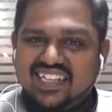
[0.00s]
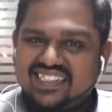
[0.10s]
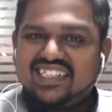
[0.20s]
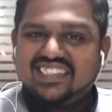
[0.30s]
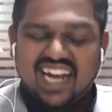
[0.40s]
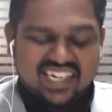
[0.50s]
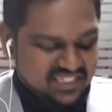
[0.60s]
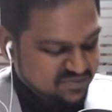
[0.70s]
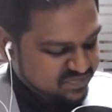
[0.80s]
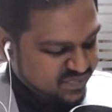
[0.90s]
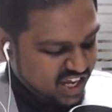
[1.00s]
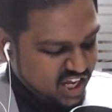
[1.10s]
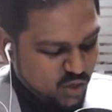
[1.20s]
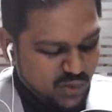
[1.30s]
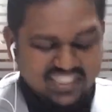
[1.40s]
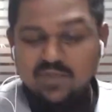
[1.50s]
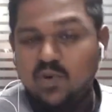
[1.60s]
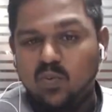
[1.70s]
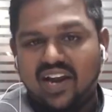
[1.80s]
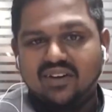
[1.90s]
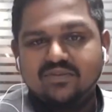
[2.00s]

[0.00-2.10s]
Let's get started. Question number 1.